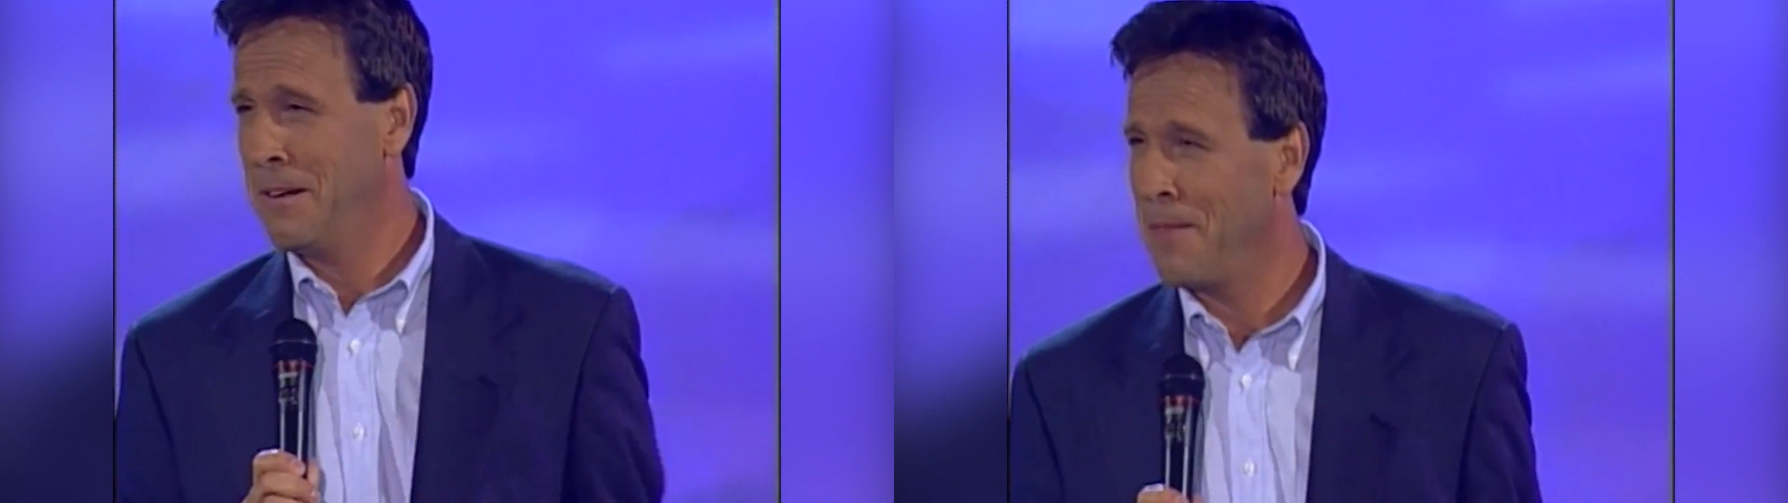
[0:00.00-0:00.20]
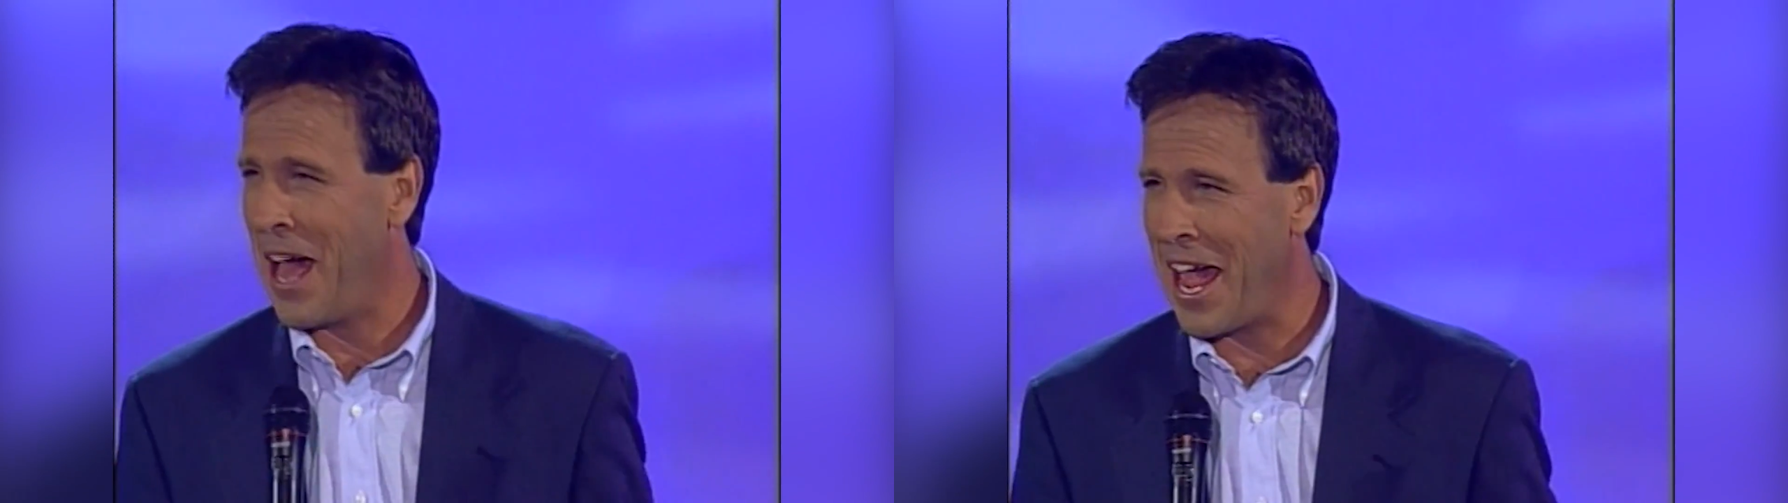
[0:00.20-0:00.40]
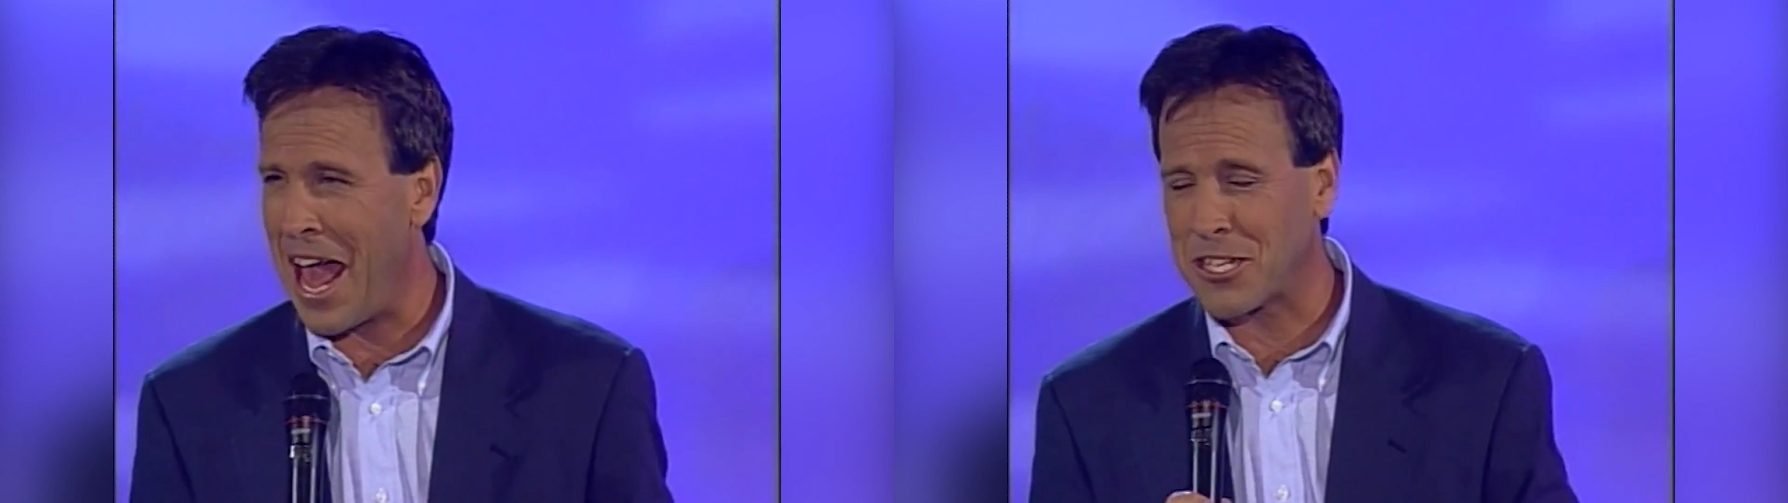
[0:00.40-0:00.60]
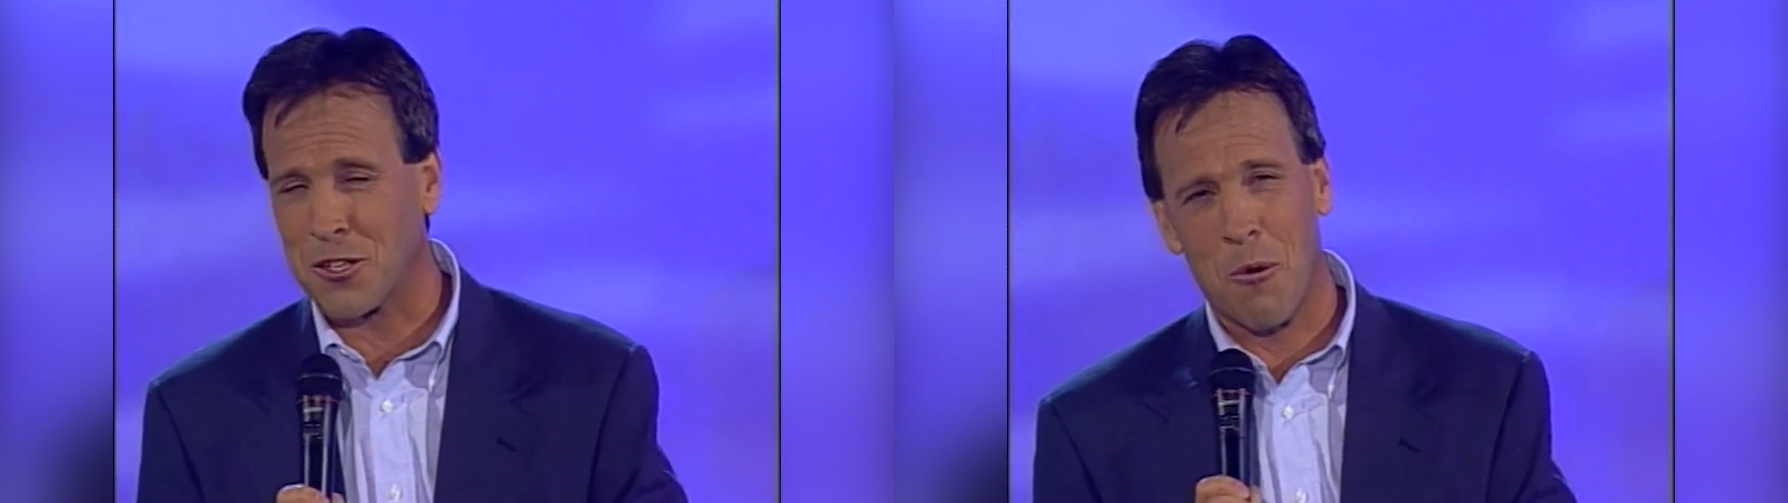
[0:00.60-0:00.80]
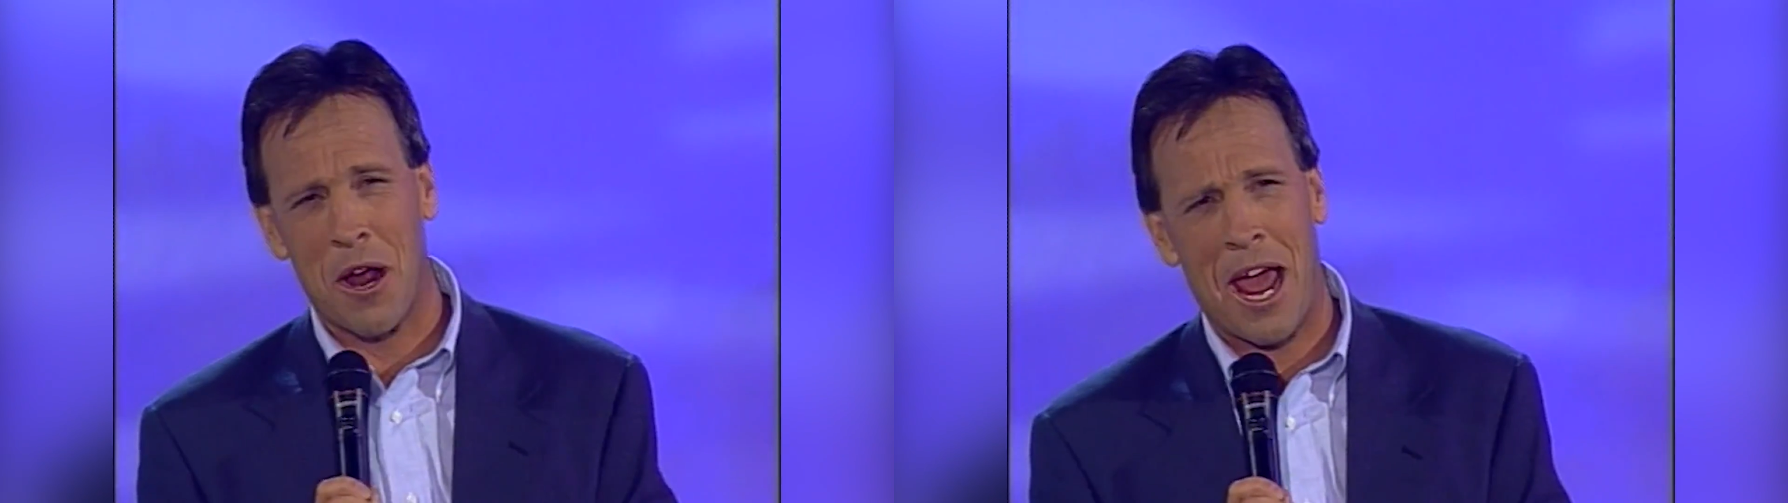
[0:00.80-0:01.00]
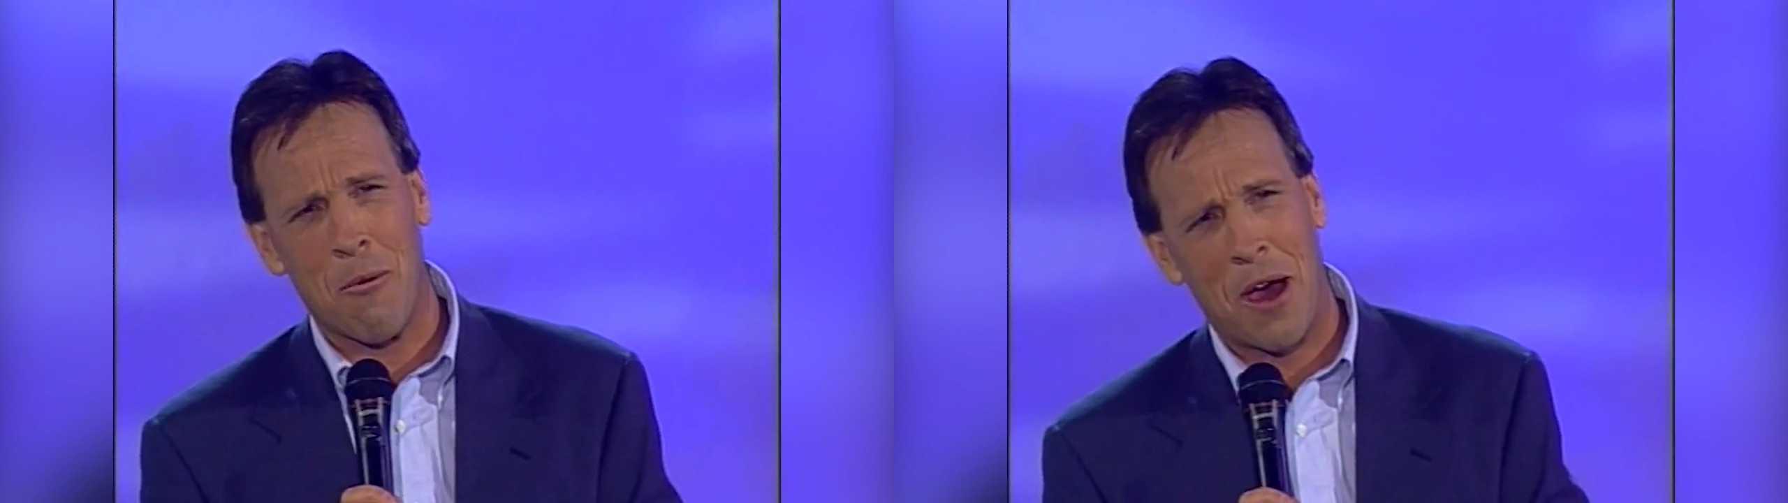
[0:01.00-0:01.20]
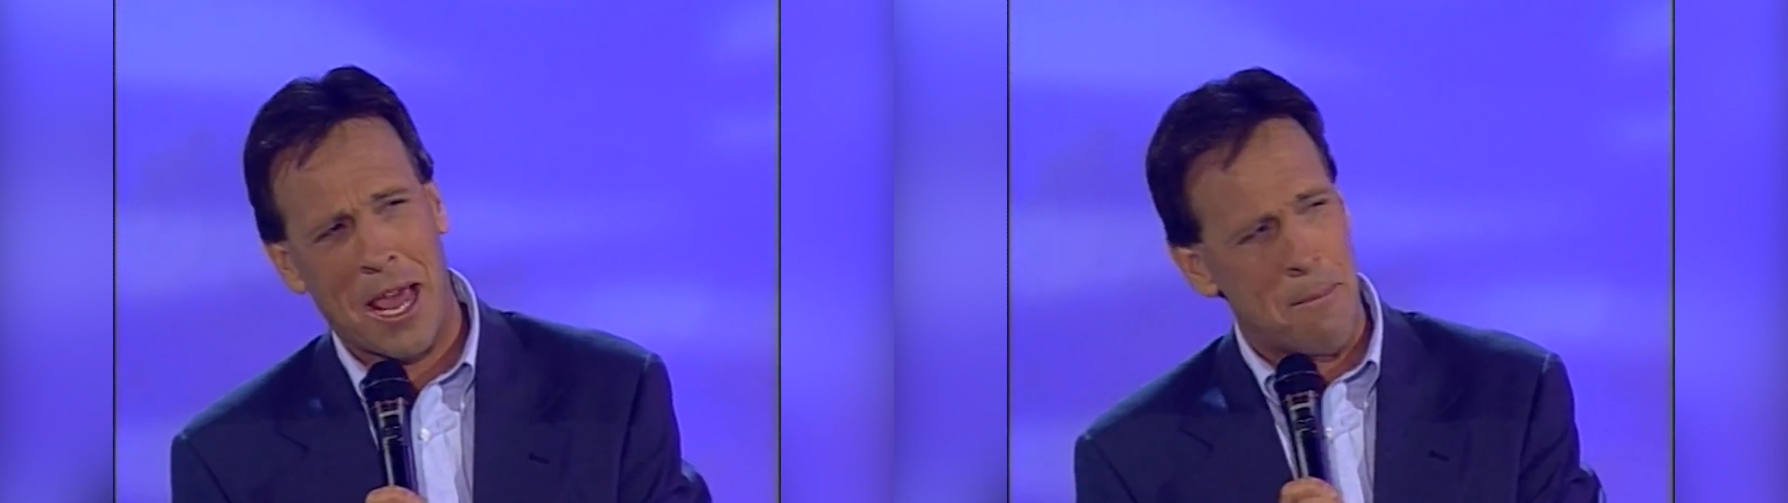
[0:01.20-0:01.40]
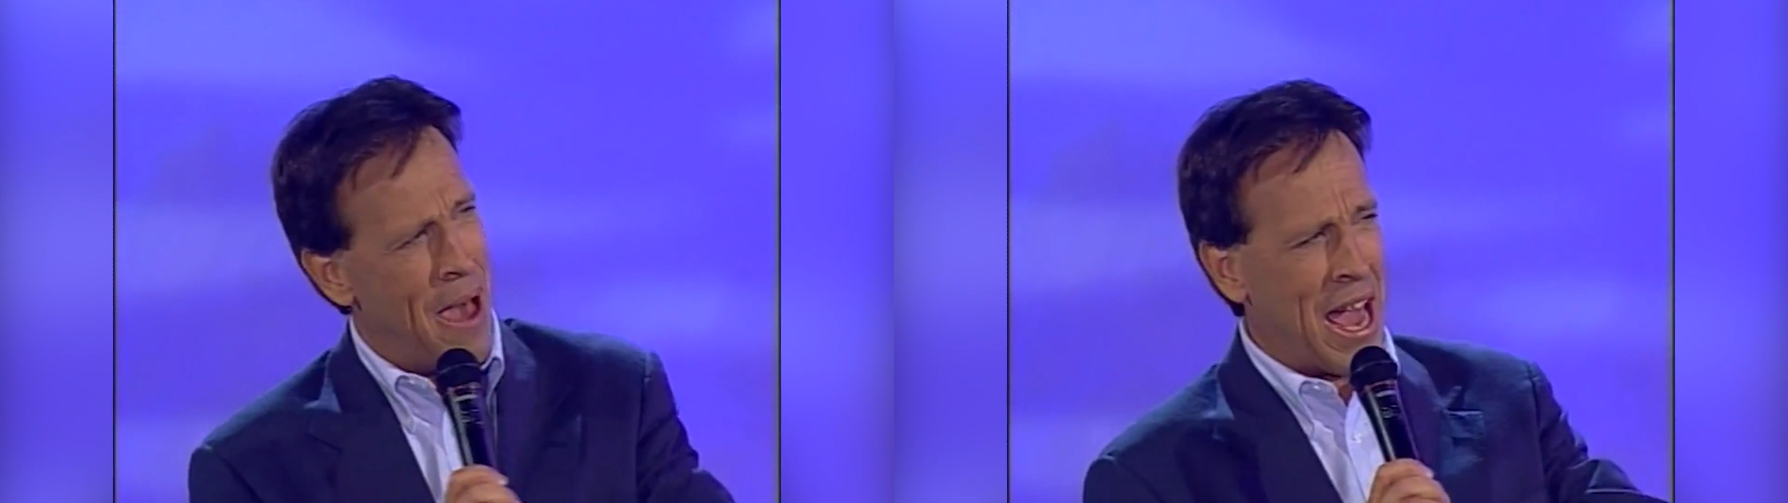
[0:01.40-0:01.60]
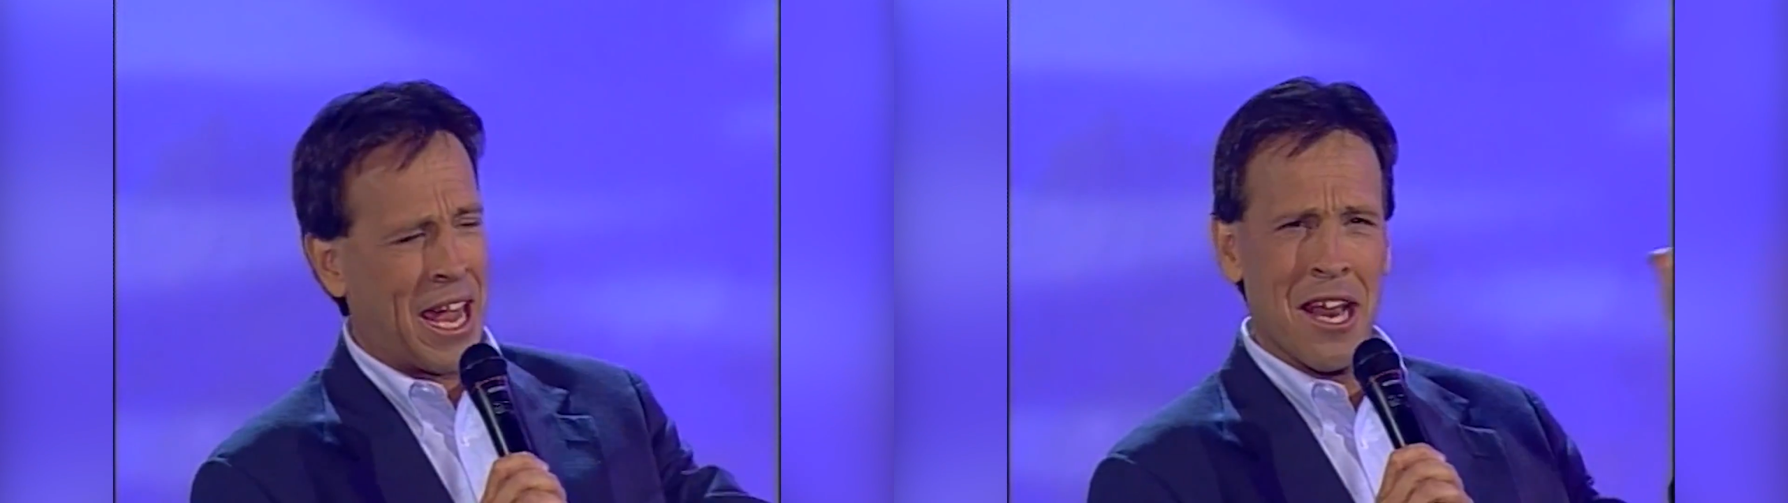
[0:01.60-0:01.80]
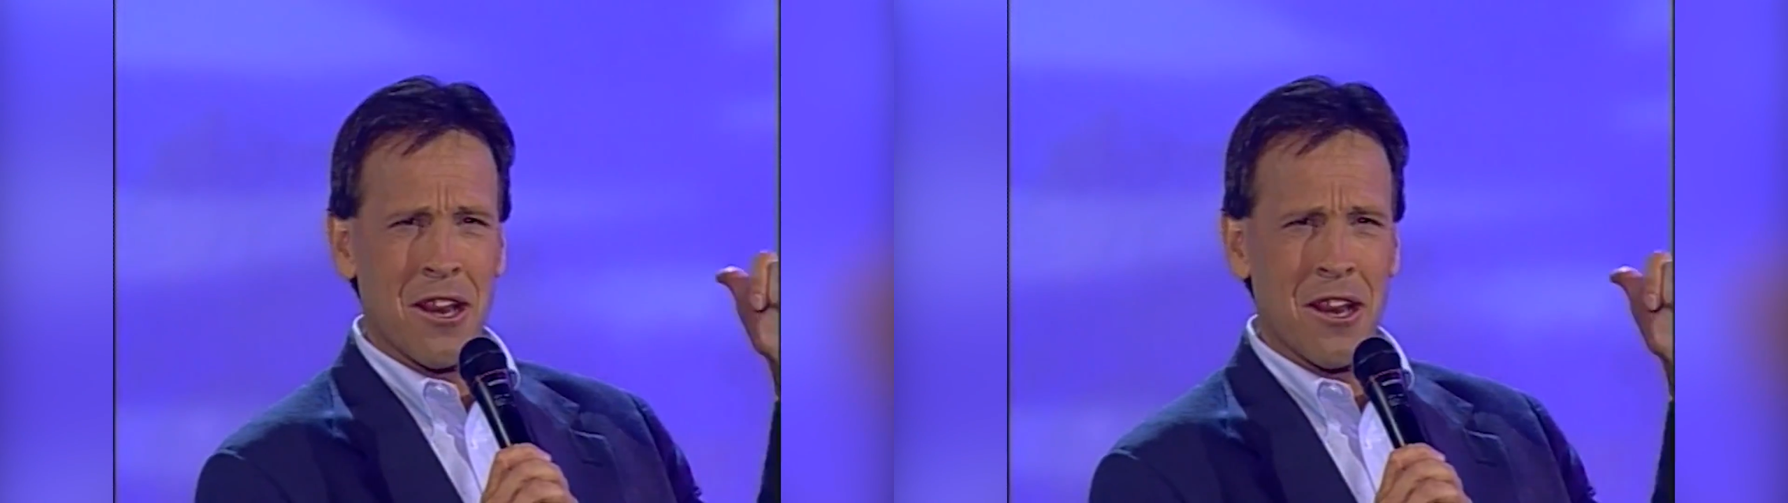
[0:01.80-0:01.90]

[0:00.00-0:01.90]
I asked her one night, what are you, back in?